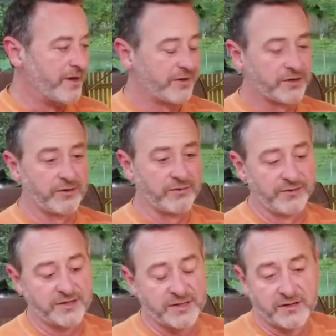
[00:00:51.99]
So
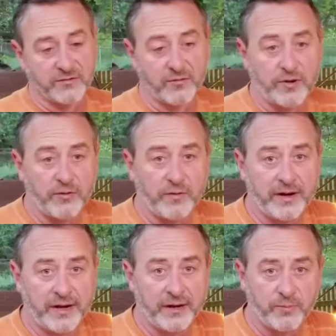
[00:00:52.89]
this is a great
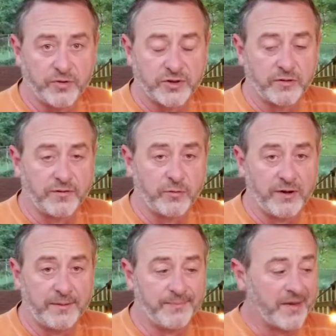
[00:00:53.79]
way to preserve your
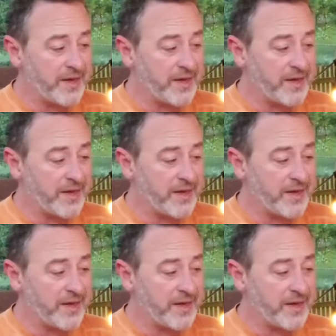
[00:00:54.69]
wine,